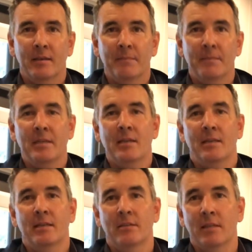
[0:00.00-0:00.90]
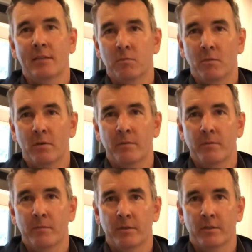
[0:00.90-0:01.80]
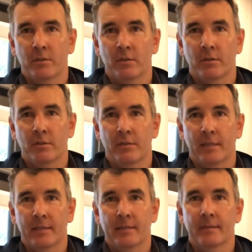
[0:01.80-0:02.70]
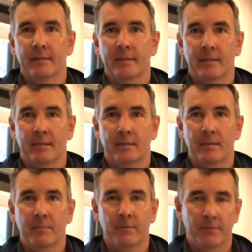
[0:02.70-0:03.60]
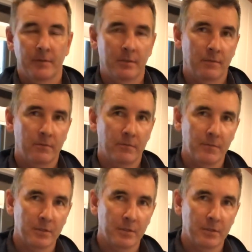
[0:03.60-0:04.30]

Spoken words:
but yeah, that's why we want the solar trailer separate from the